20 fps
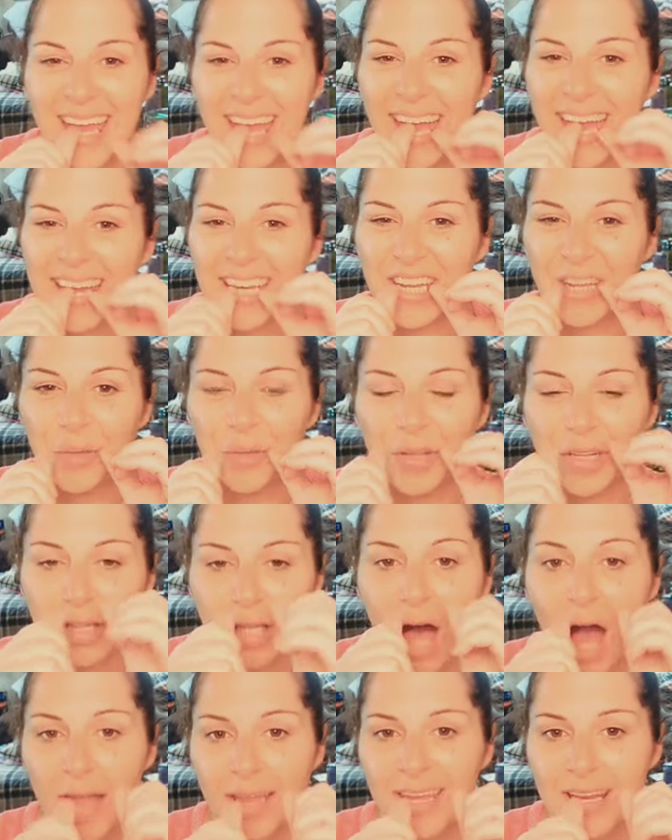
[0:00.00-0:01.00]
and you
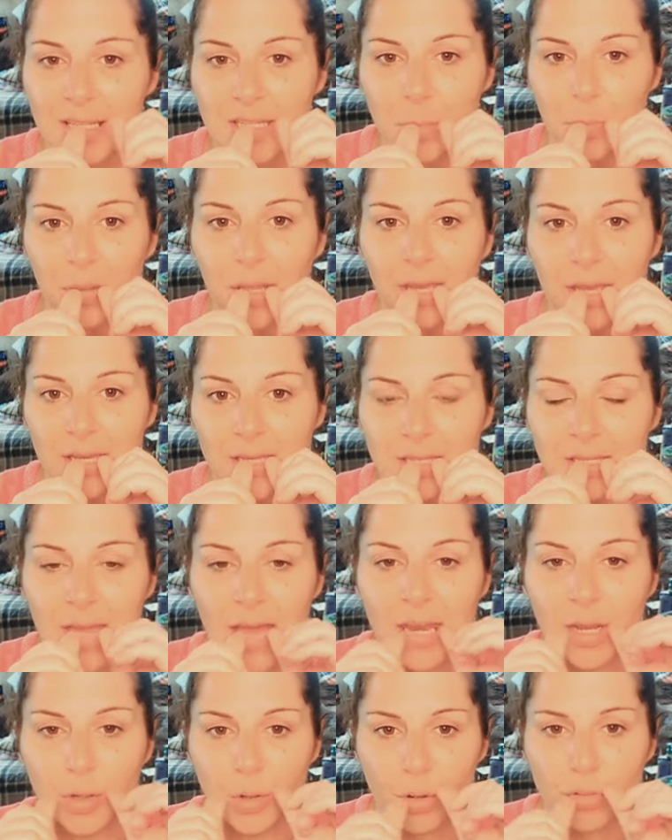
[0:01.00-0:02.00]
lock it into place,
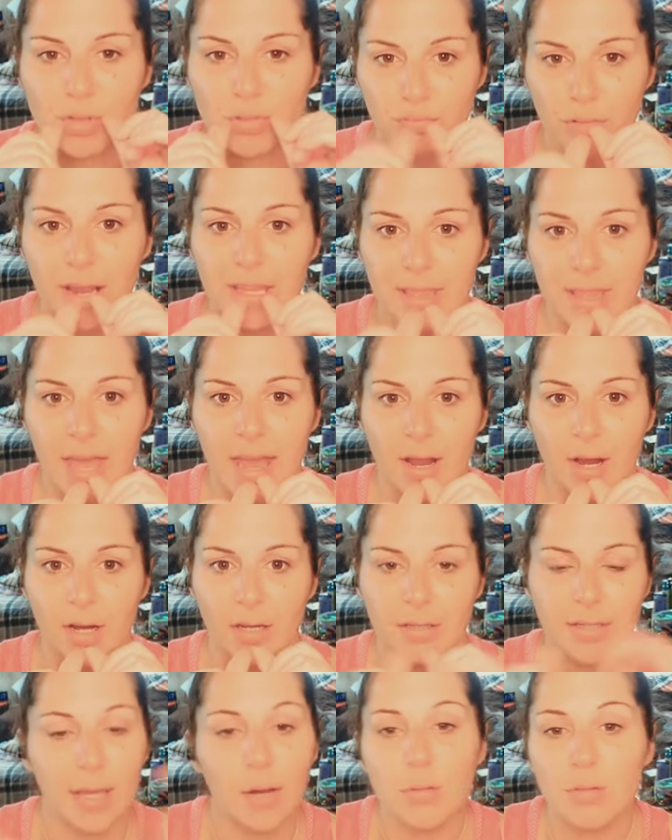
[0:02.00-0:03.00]
and it goes right there.
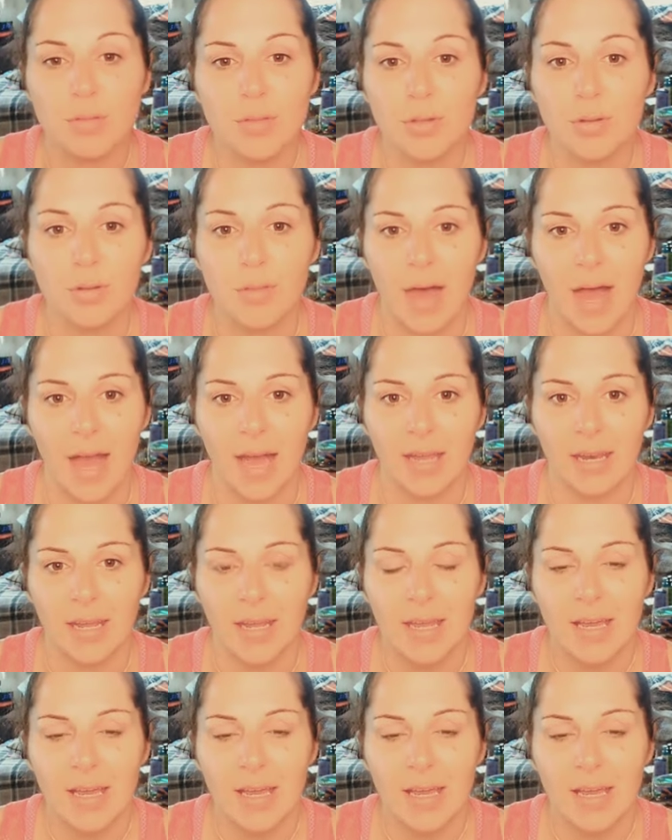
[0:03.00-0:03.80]
They don't do that.